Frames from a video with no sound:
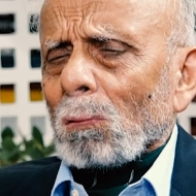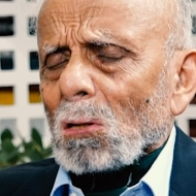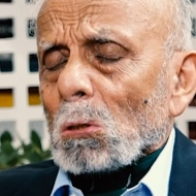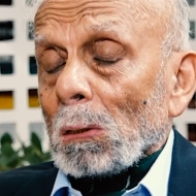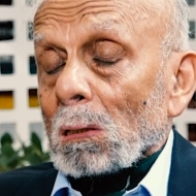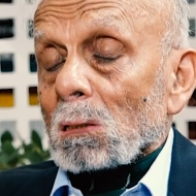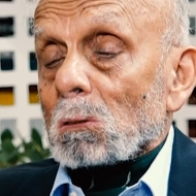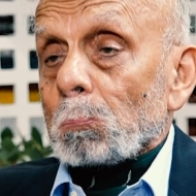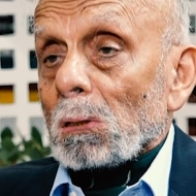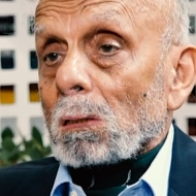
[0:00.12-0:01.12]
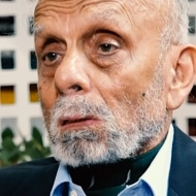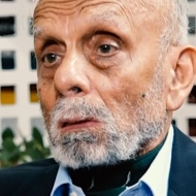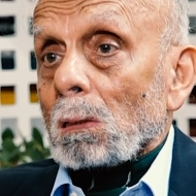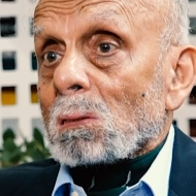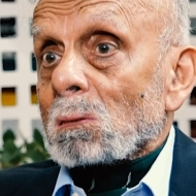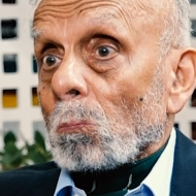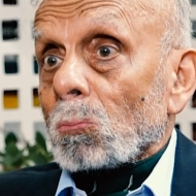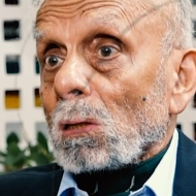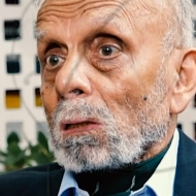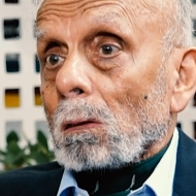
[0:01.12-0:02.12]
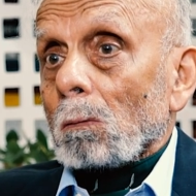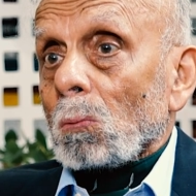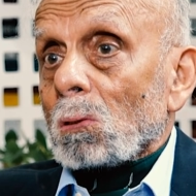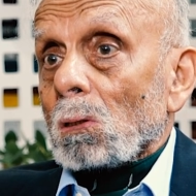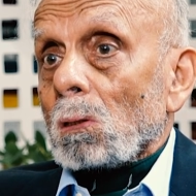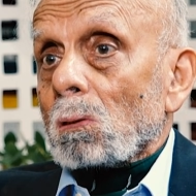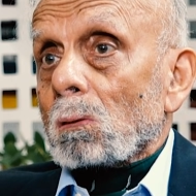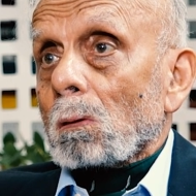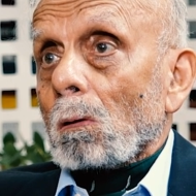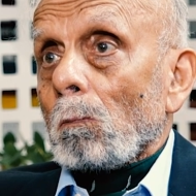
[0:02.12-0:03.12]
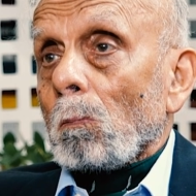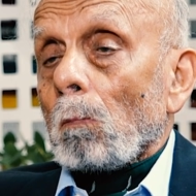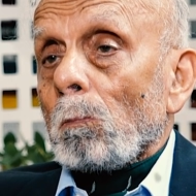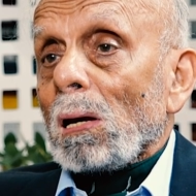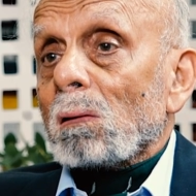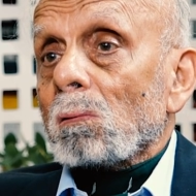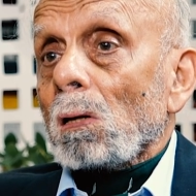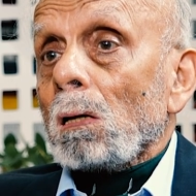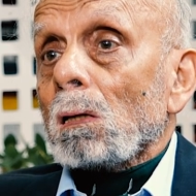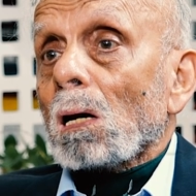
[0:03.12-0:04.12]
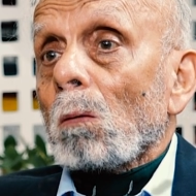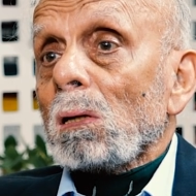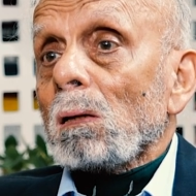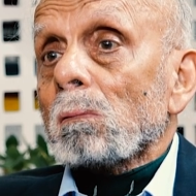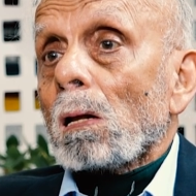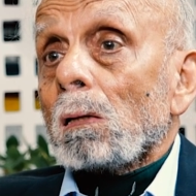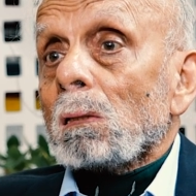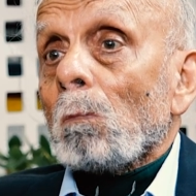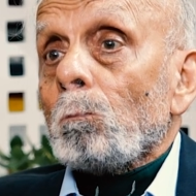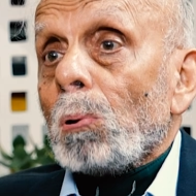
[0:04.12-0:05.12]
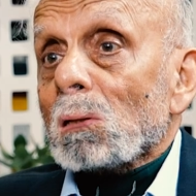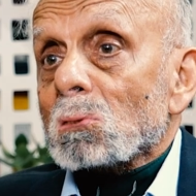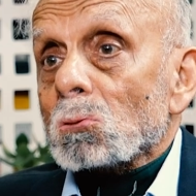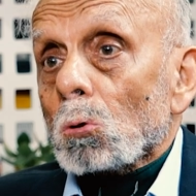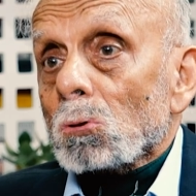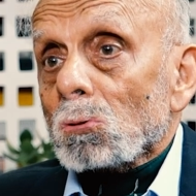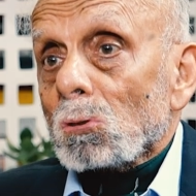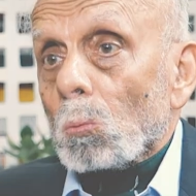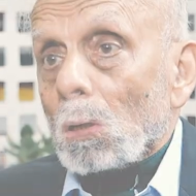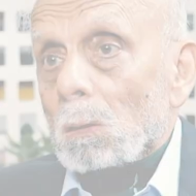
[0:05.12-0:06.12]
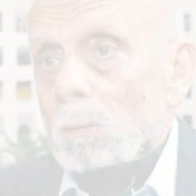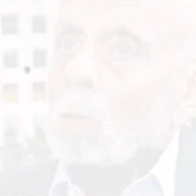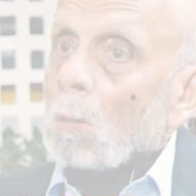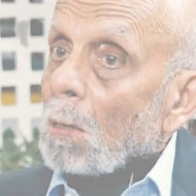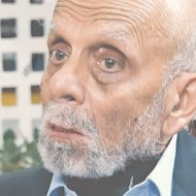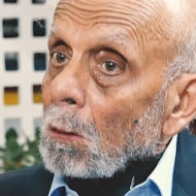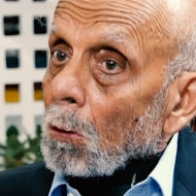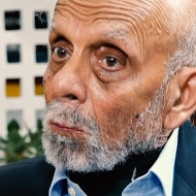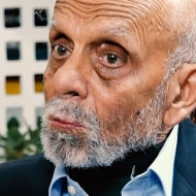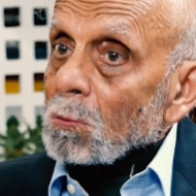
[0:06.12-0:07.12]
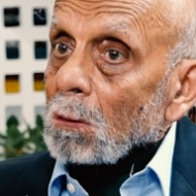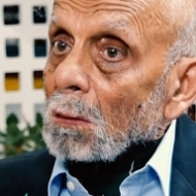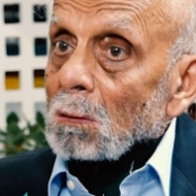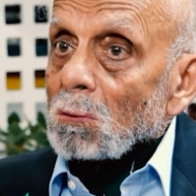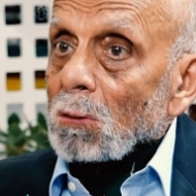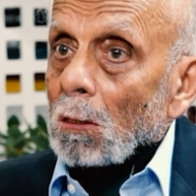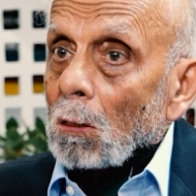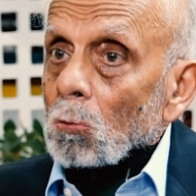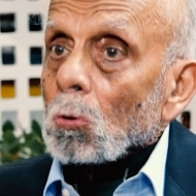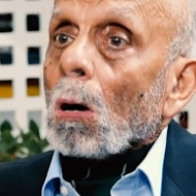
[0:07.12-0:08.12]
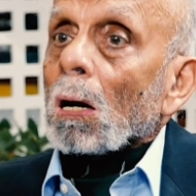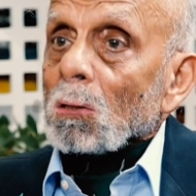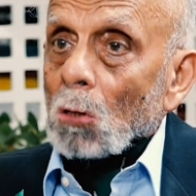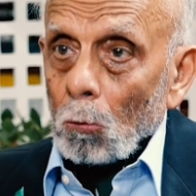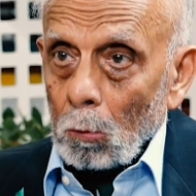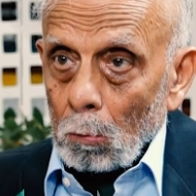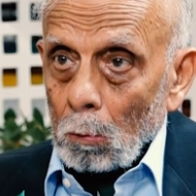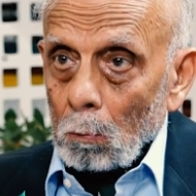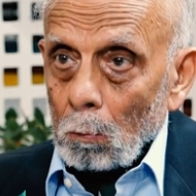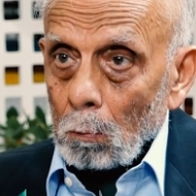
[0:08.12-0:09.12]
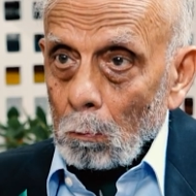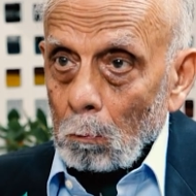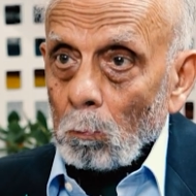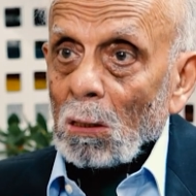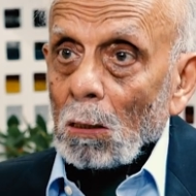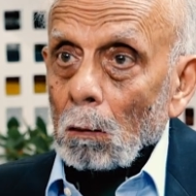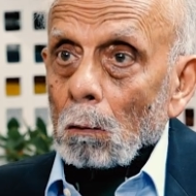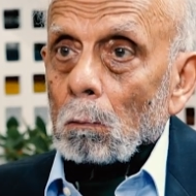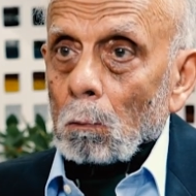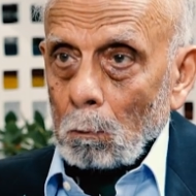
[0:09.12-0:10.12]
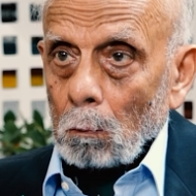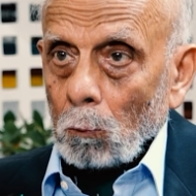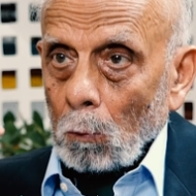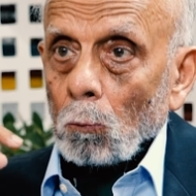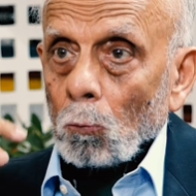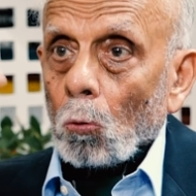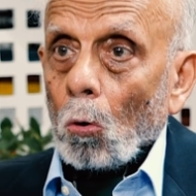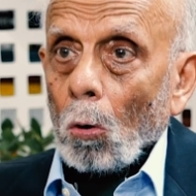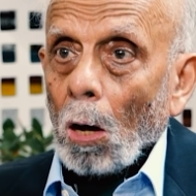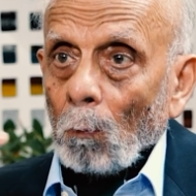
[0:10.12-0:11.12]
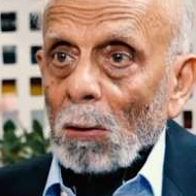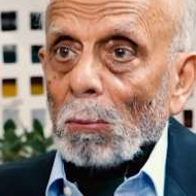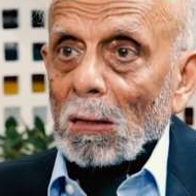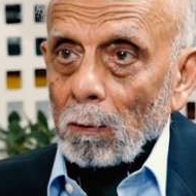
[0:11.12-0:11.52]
regimental spirit is something which makes the Indian Army the best soldiers in the world. The Indian officer doesn't say, "Tum aage jao, you go, I'm coming."